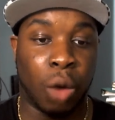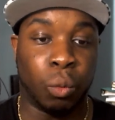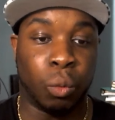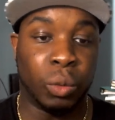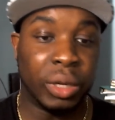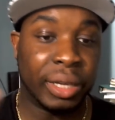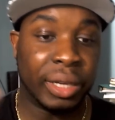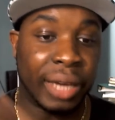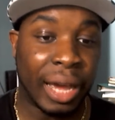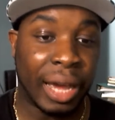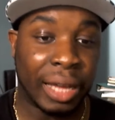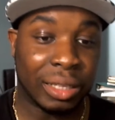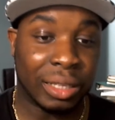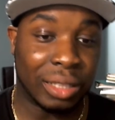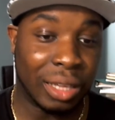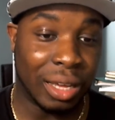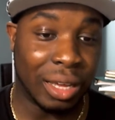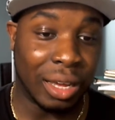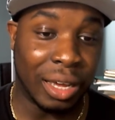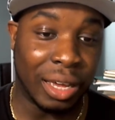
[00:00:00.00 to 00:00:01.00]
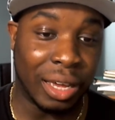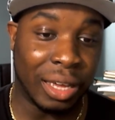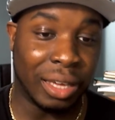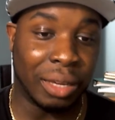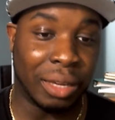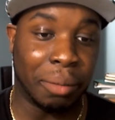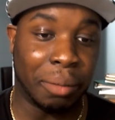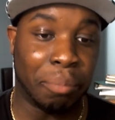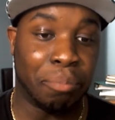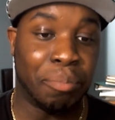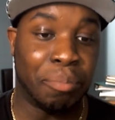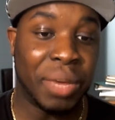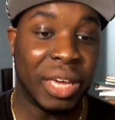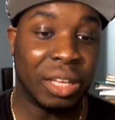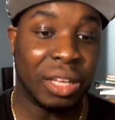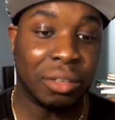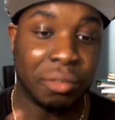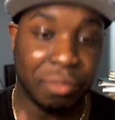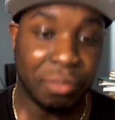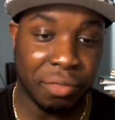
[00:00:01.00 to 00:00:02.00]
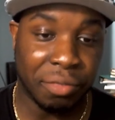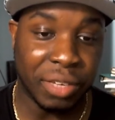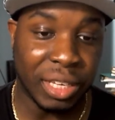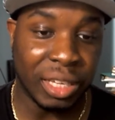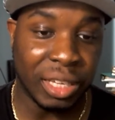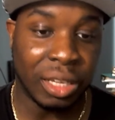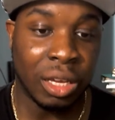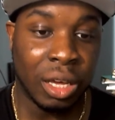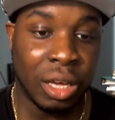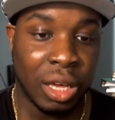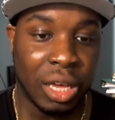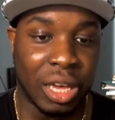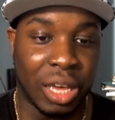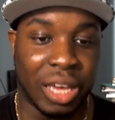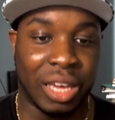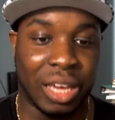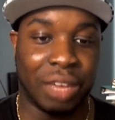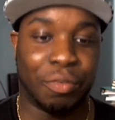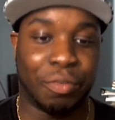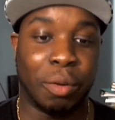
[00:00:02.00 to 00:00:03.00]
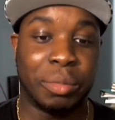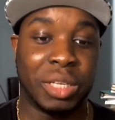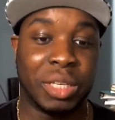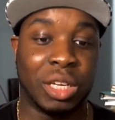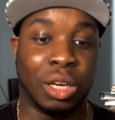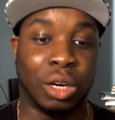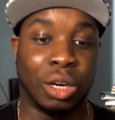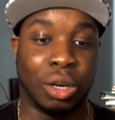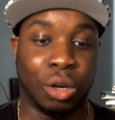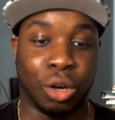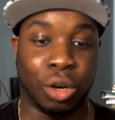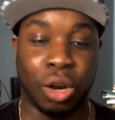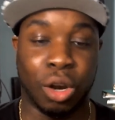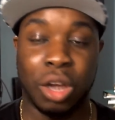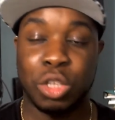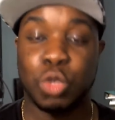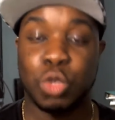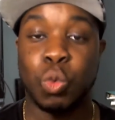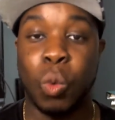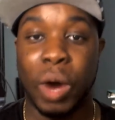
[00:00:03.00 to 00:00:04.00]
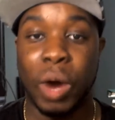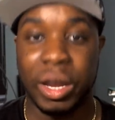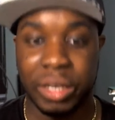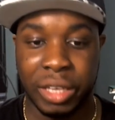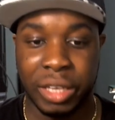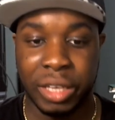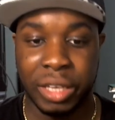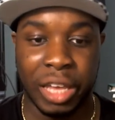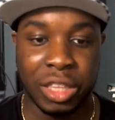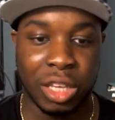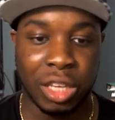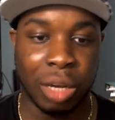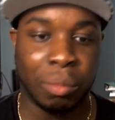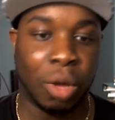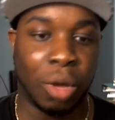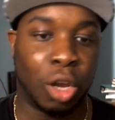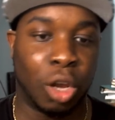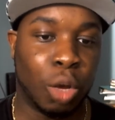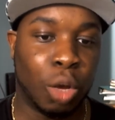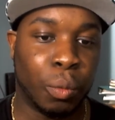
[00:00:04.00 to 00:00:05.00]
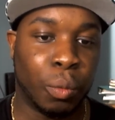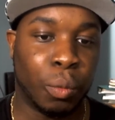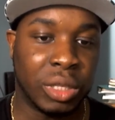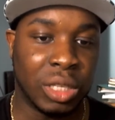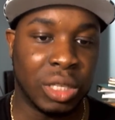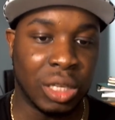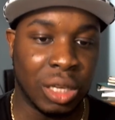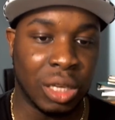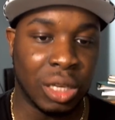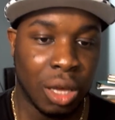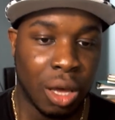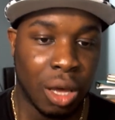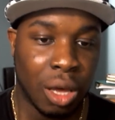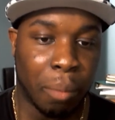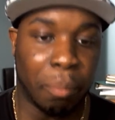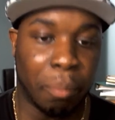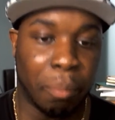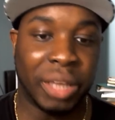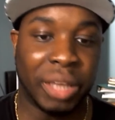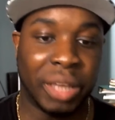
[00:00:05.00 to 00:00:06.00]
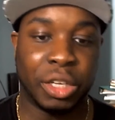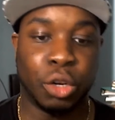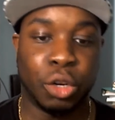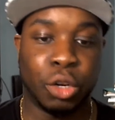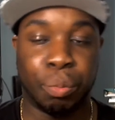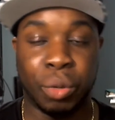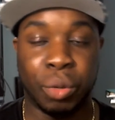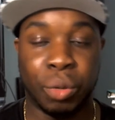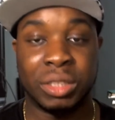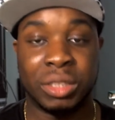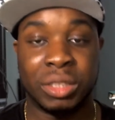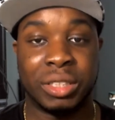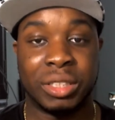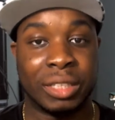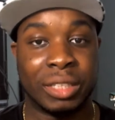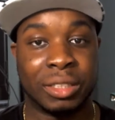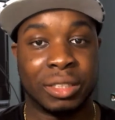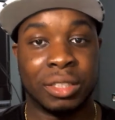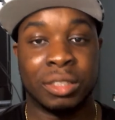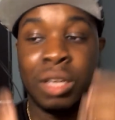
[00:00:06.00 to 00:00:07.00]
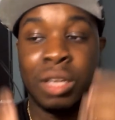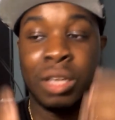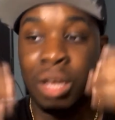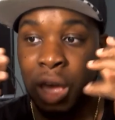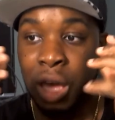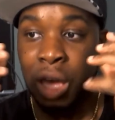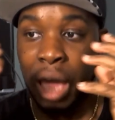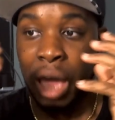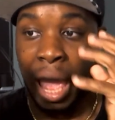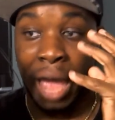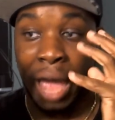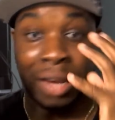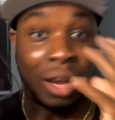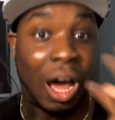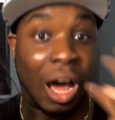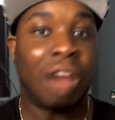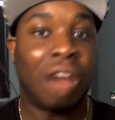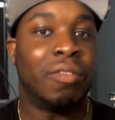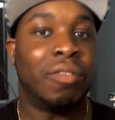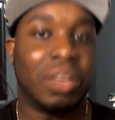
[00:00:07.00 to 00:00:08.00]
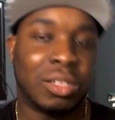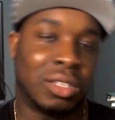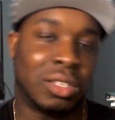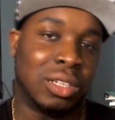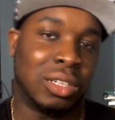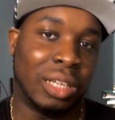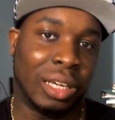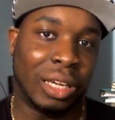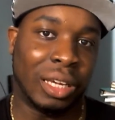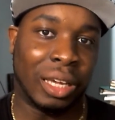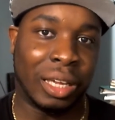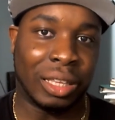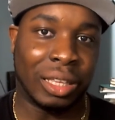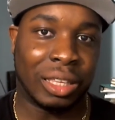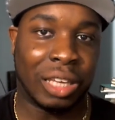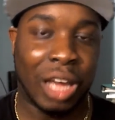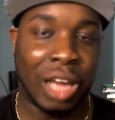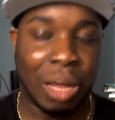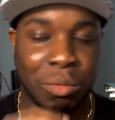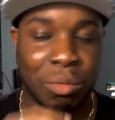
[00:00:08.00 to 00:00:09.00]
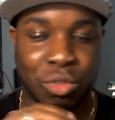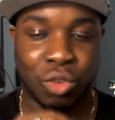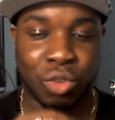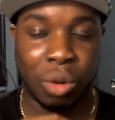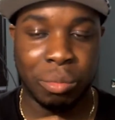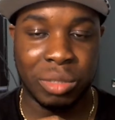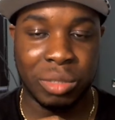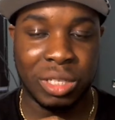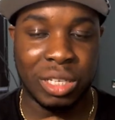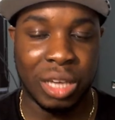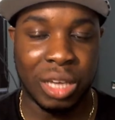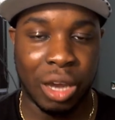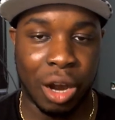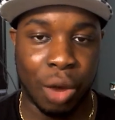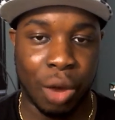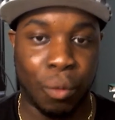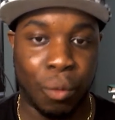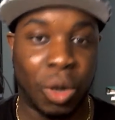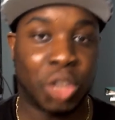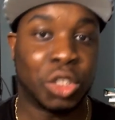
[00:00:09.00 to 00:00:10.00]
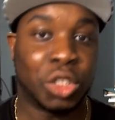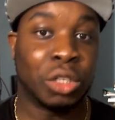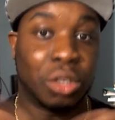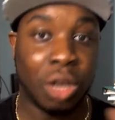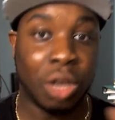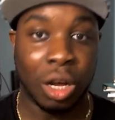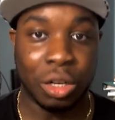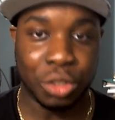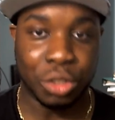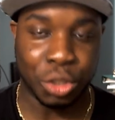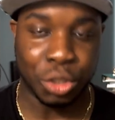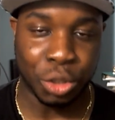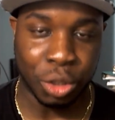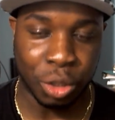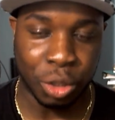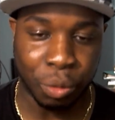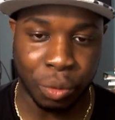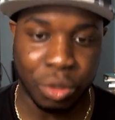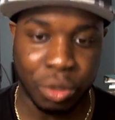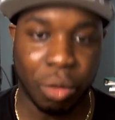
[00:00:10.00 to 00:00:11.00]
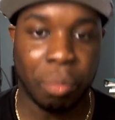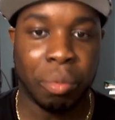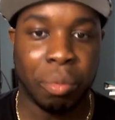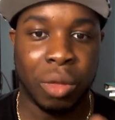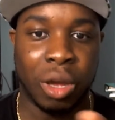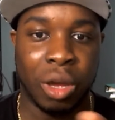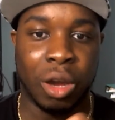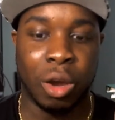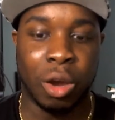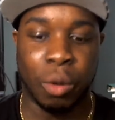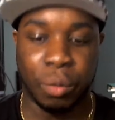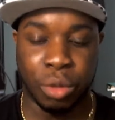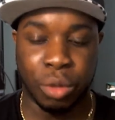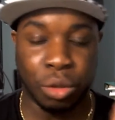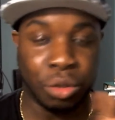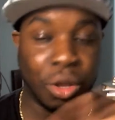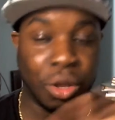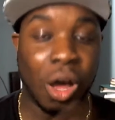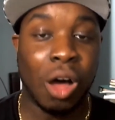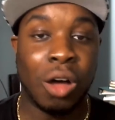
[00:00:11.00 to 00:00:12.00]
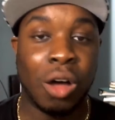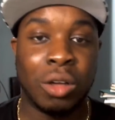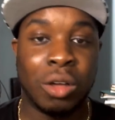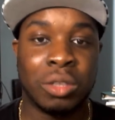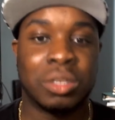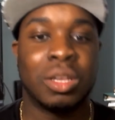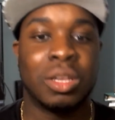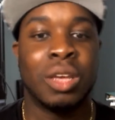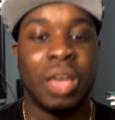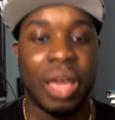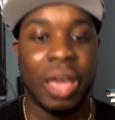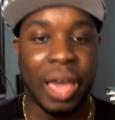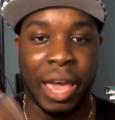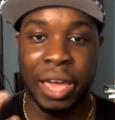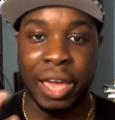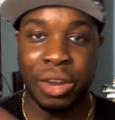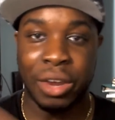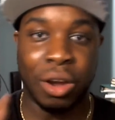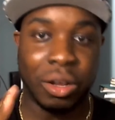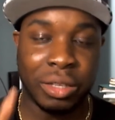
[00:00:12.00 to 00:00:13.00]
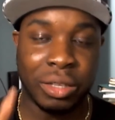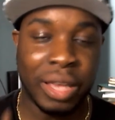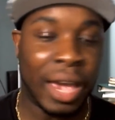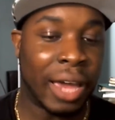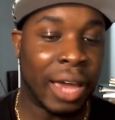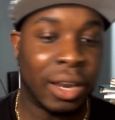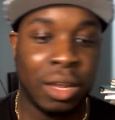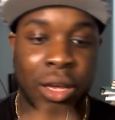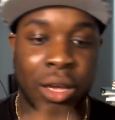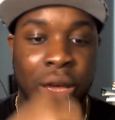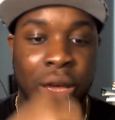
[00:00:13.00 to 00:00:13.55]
We got Bale V from the Roswan Kingdom, along with the Matrio princesses, and obviously it comes from the Russian culture with the dolls and all that.